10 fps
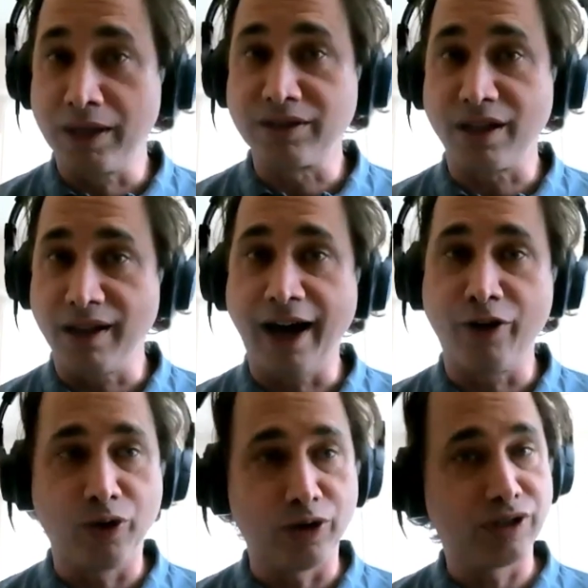spends a lot
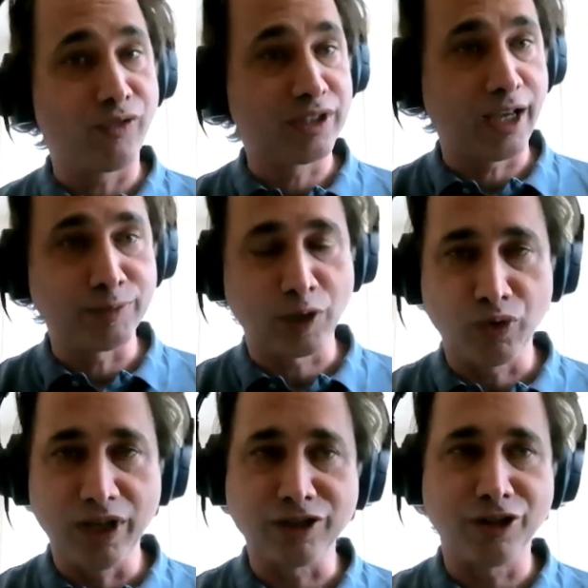on all different types of
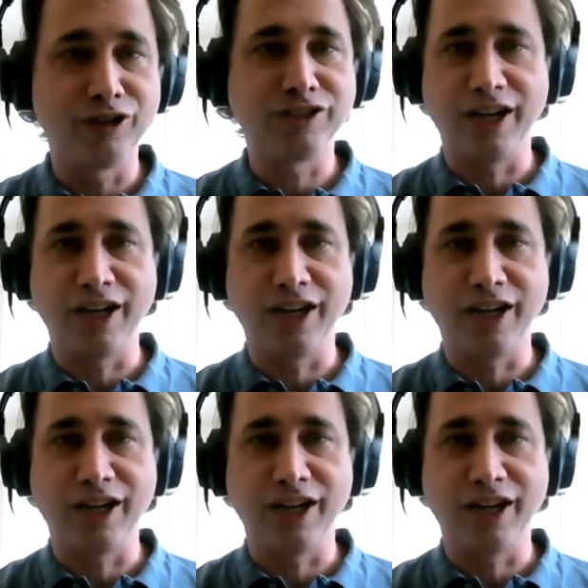research,